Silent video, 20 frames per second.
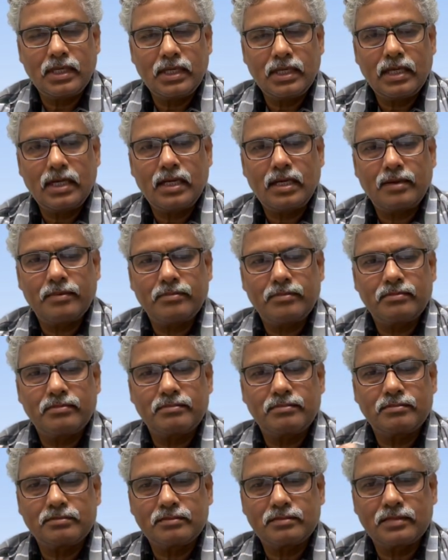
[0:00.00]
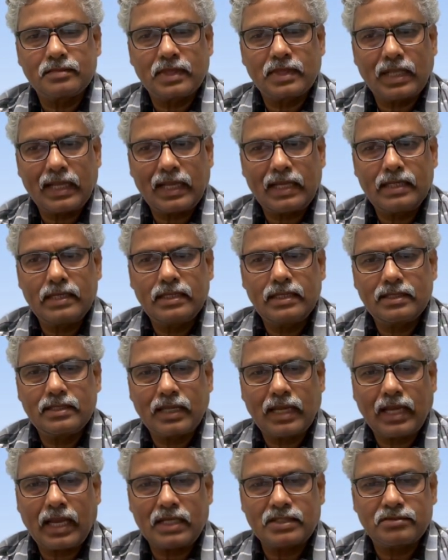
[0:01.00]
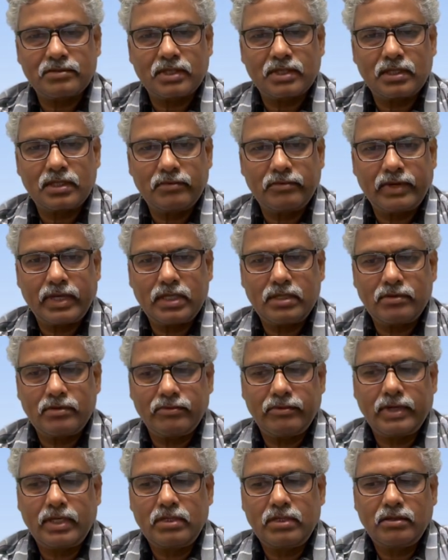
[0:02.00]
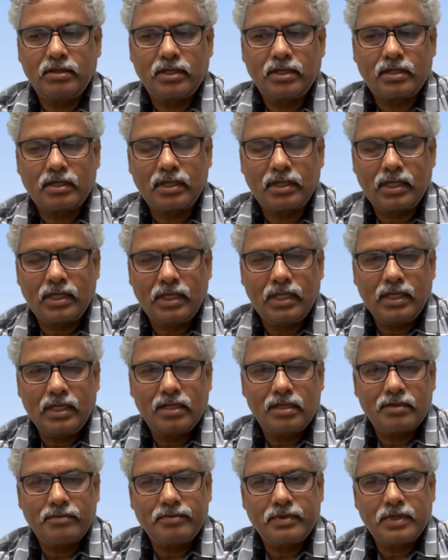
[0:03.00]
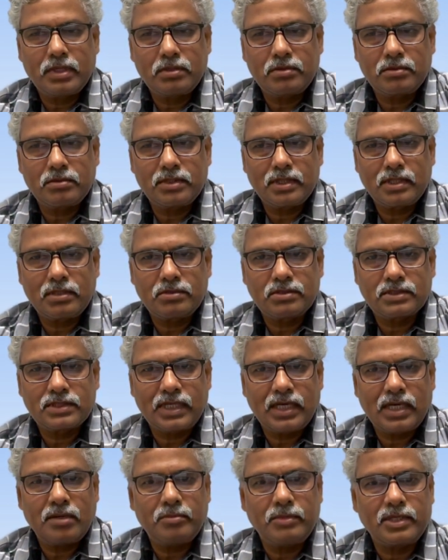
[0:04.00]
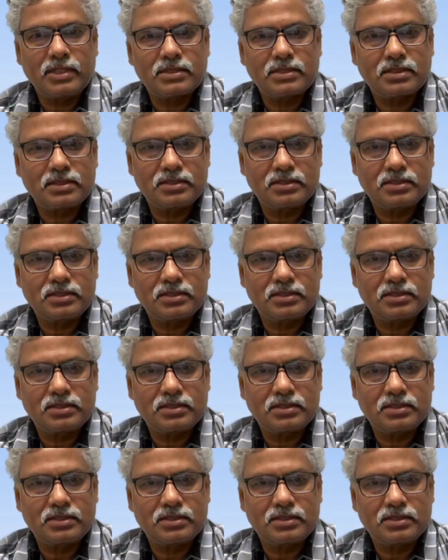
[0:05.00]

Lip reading: in actually when you're referring to the statements.